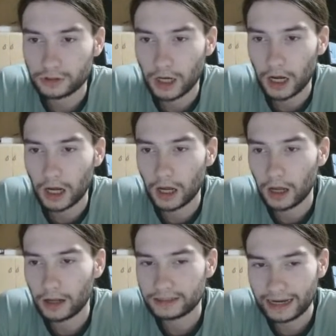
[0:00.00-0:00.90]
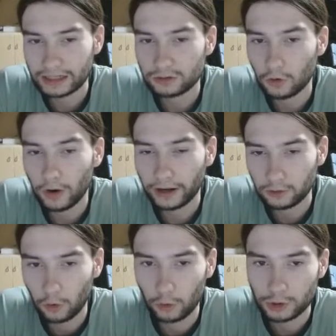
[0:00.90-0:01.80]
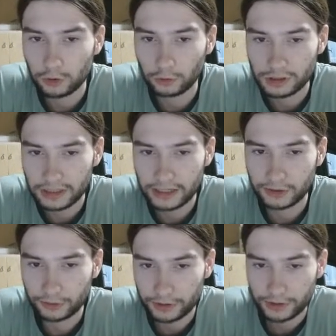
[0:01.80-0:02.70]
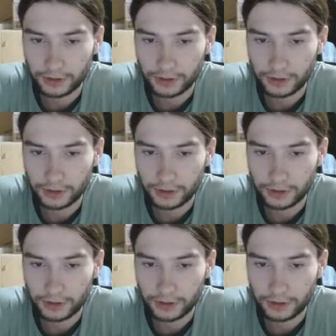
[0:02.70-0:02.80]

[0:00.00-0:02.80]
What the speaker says: tactical and cultural decisions.